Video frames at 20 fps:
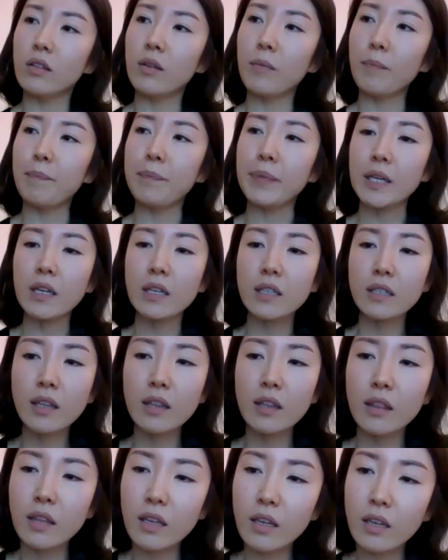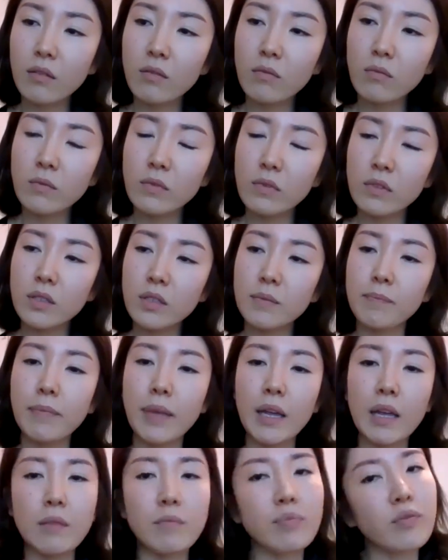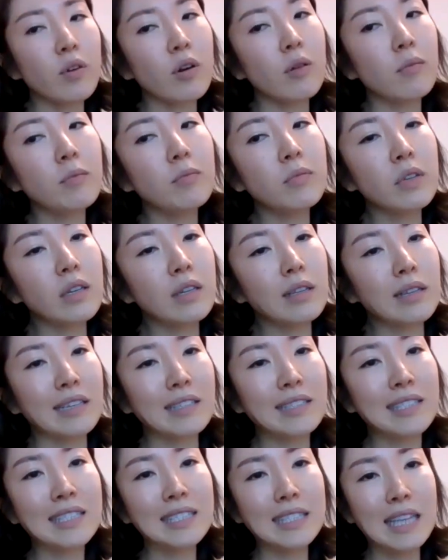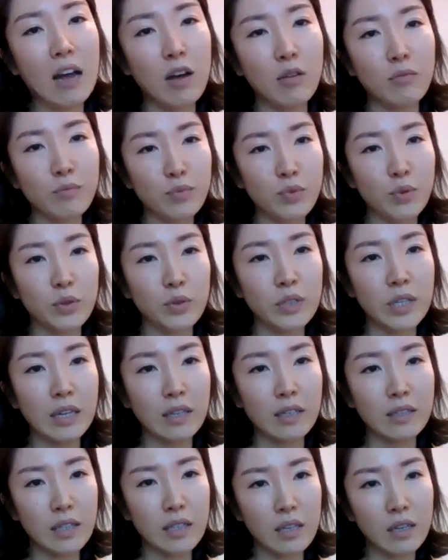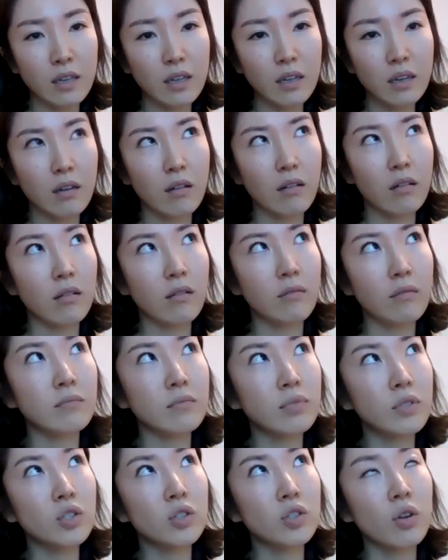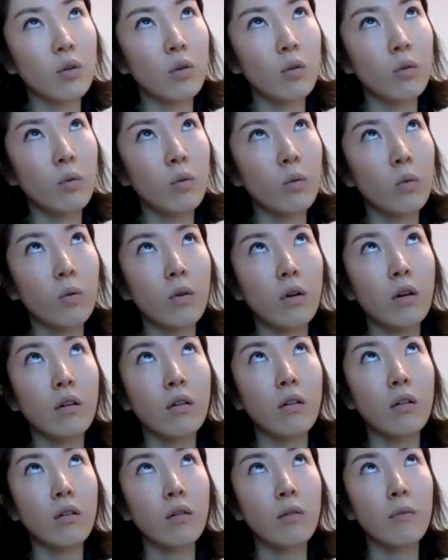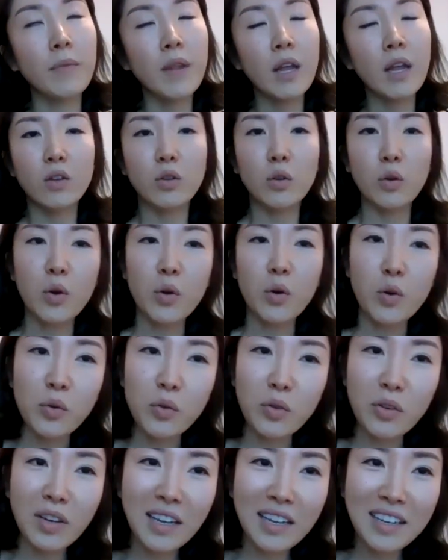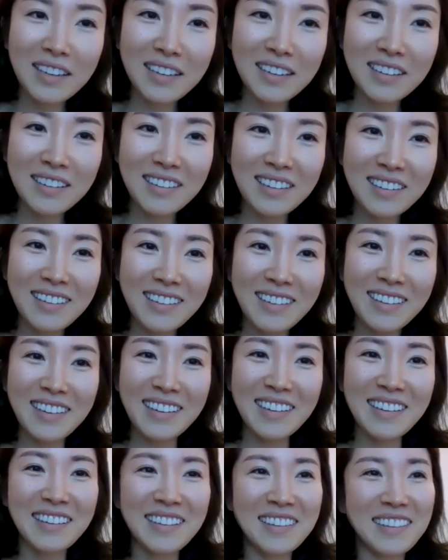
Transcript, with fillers: the biggest thing was made probably like sound projecting. Um so um the Korea